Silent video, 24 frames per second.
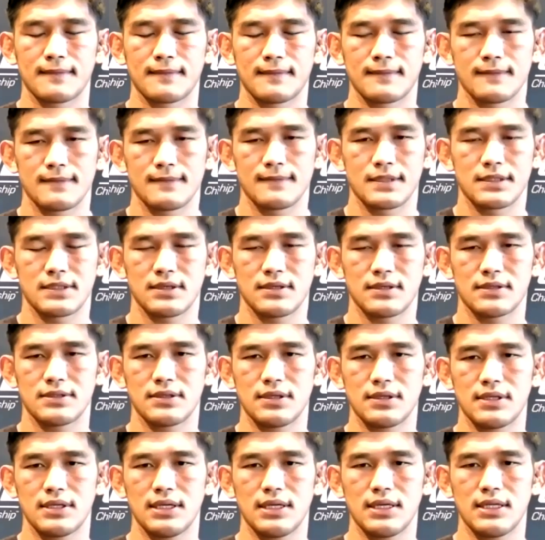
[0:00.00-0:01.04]
So
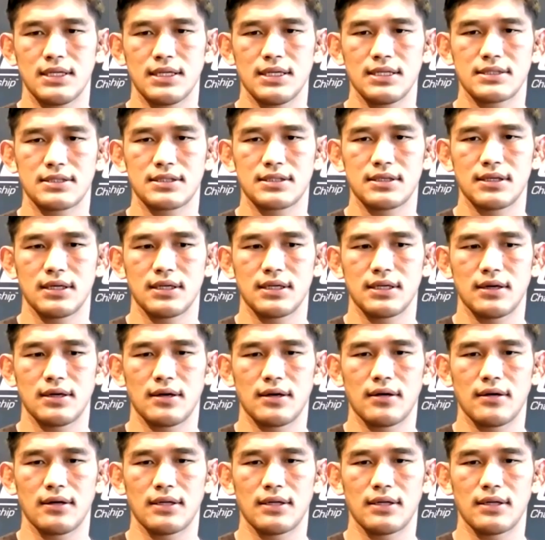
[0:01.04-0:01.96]
it's good, you know.